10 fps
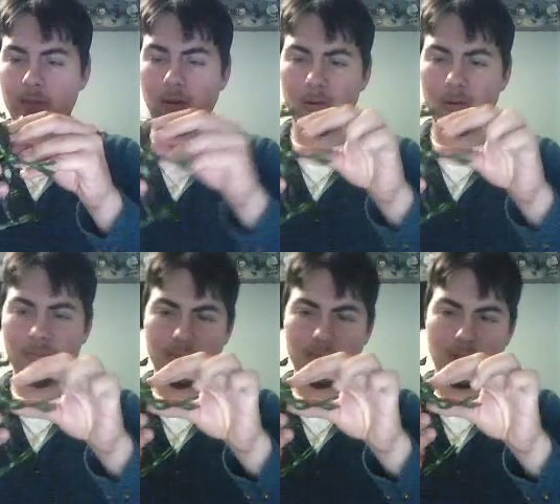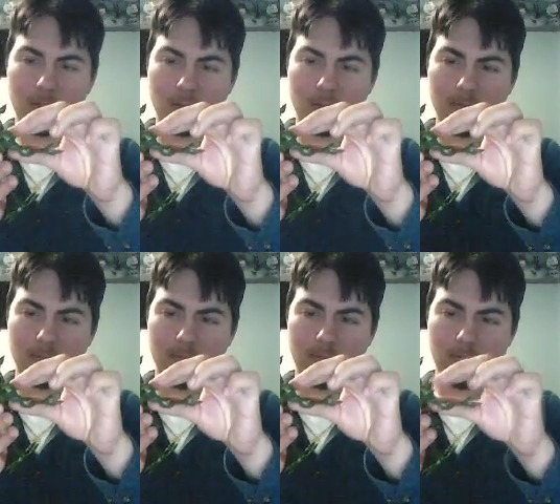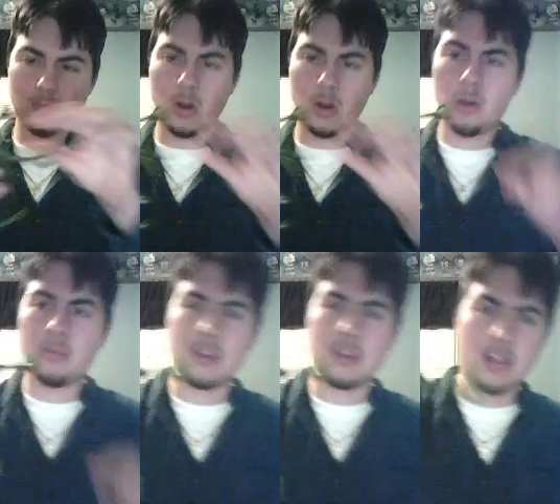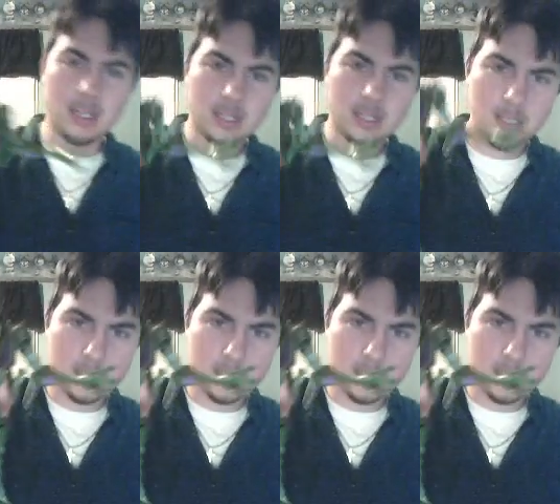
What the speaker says: little arm thingies